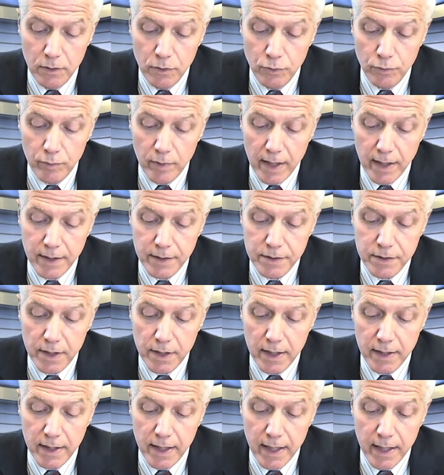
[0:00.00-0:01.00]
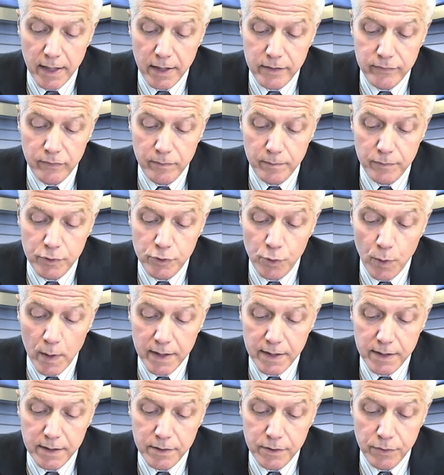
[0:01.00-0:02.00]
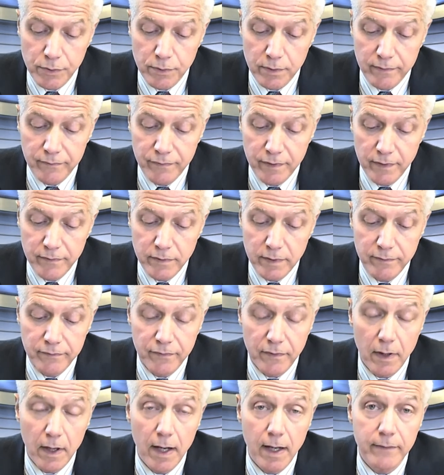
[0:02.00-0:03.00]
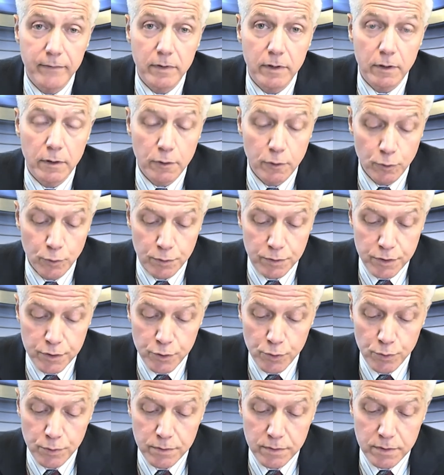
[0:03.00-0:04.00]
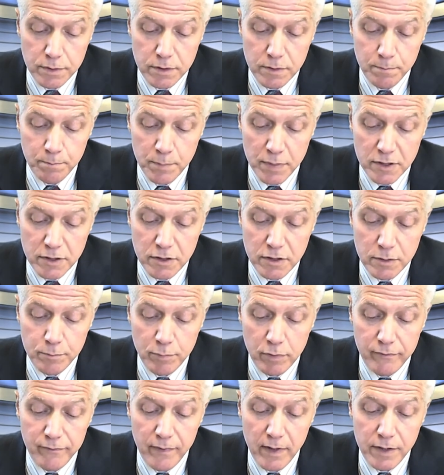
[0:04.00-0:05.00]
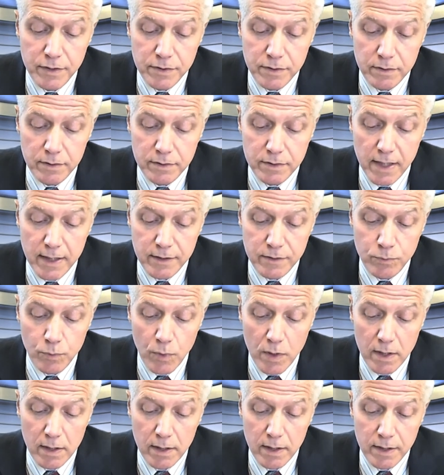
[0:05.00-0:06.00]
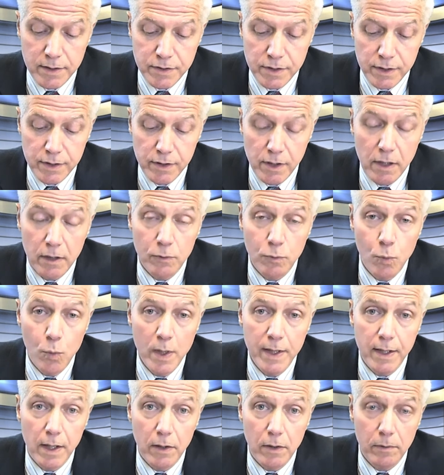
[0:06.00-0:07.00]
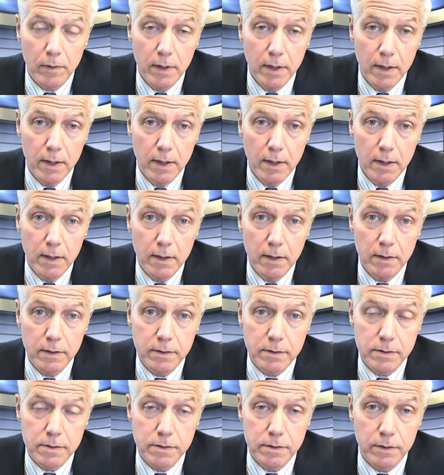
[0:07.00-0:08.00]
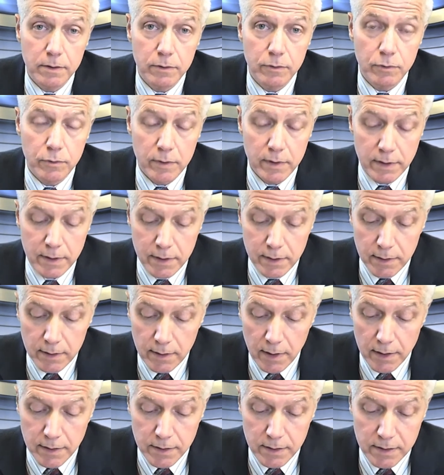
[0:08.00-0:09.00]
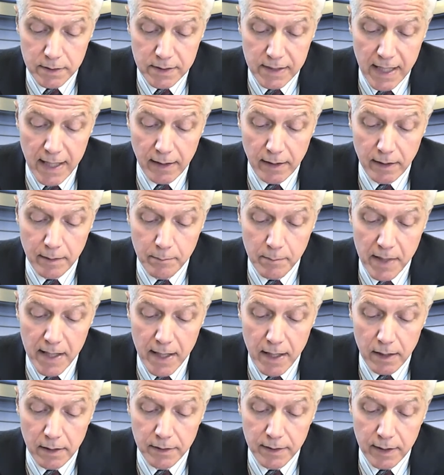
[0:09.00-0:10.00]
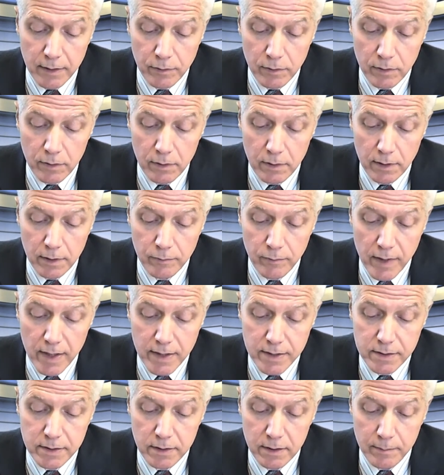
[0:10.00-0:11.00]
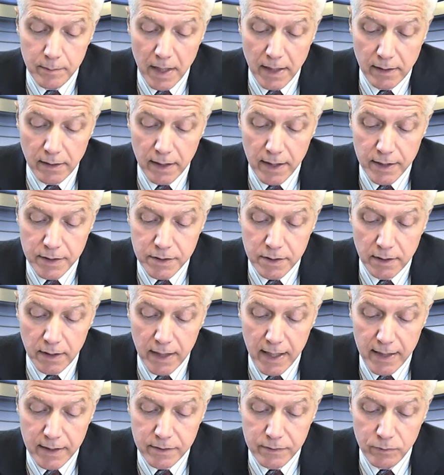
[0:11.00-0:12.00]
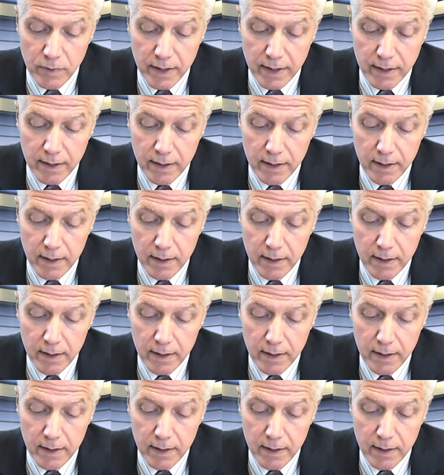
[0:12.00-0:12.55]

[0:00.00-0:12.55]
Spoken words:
who range in age from 22 to 55 and include students, business professionals, as well as a young widow. This is according to the London Daily Mail. They were all arrested in Malaysia last week,